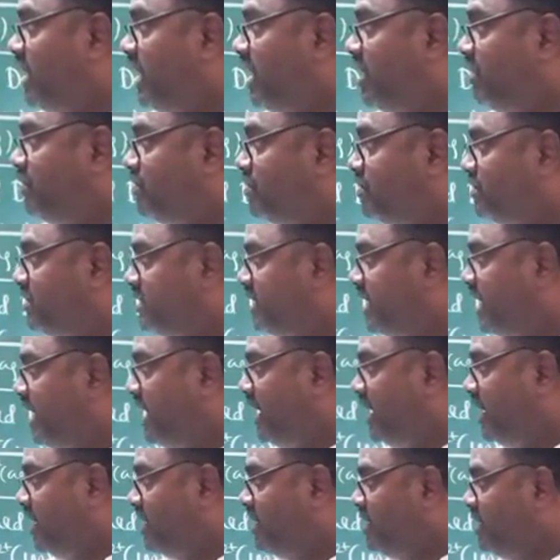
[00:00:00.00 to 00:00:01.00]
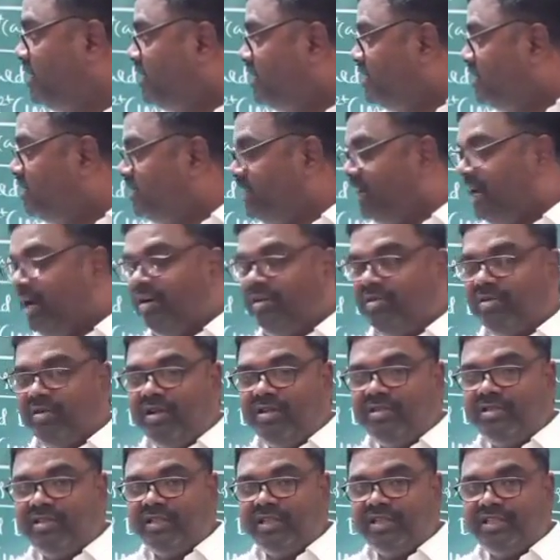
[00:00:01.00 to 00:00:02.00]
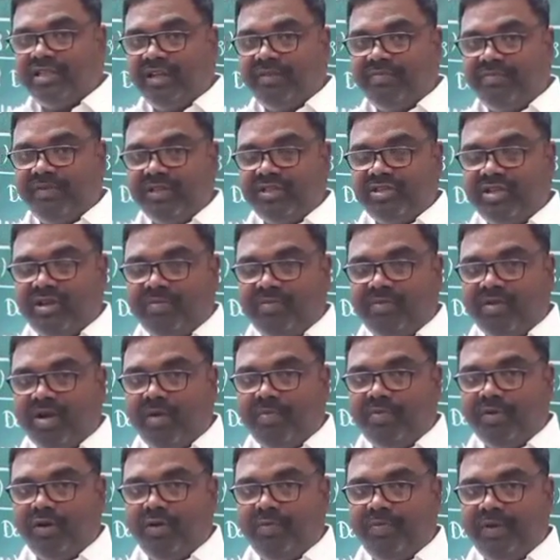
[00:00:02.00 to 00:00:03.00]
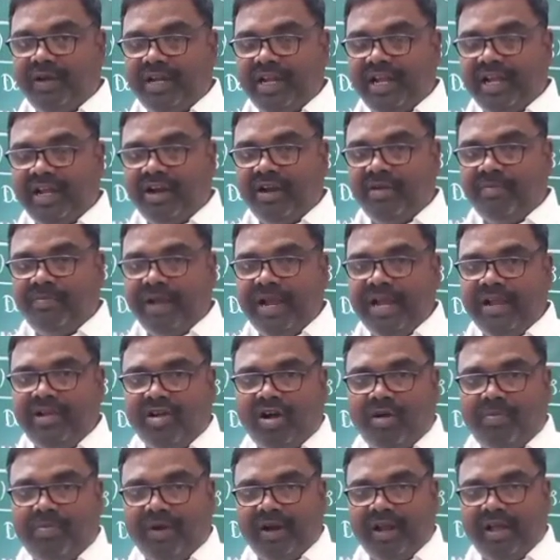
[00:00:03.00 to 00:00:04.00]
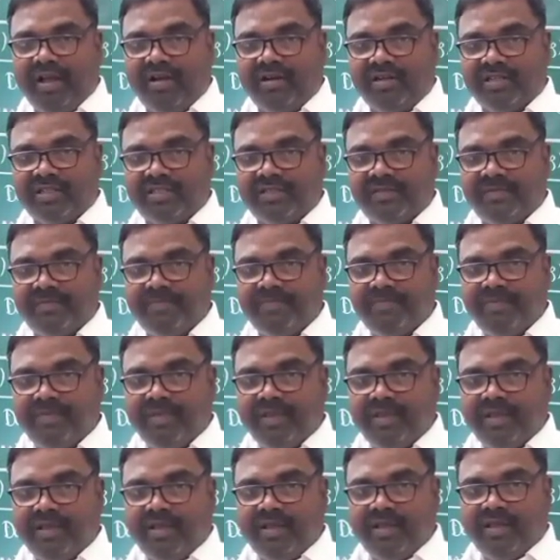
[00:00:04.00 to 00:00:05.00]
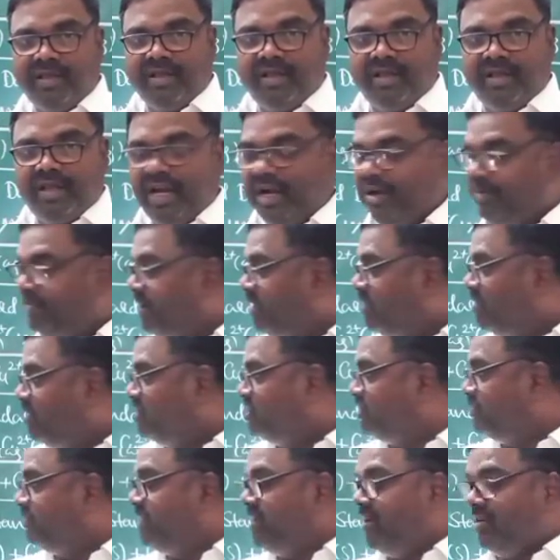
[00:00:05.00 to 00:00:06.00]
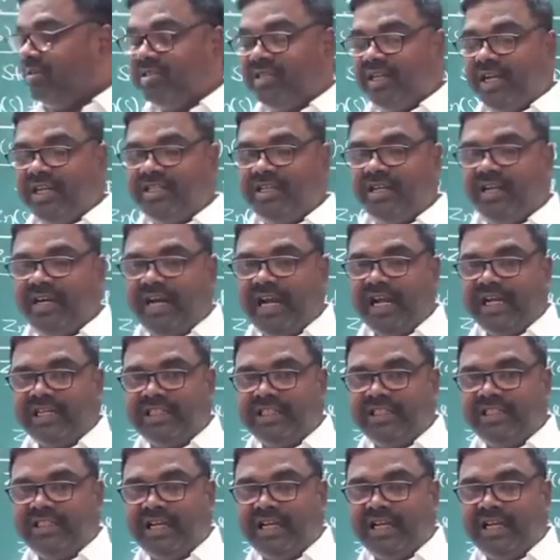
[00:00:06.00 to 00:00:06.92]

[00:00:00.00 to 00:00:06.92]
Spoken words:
and of course there, the electrons on the surface of copper will be taken up by copper ions. And because of the oxidation reactions